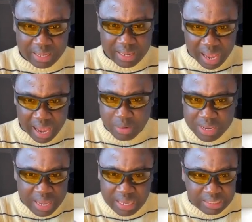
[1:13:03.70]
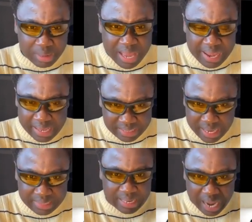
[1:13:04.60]
I just say, be a yes,
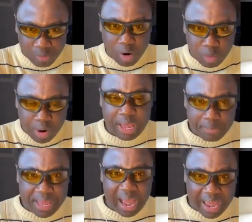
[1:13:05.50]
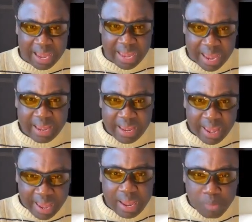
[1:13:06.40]
let's see, come on, eh, be a
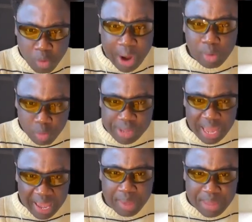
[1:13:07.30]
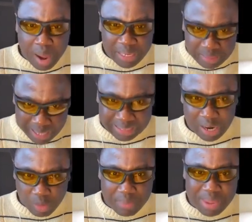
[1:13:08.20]
yam water, eh, be a bit much
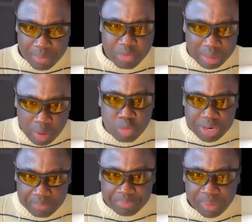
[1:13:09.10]
like one, dear Mimi and Mumunim.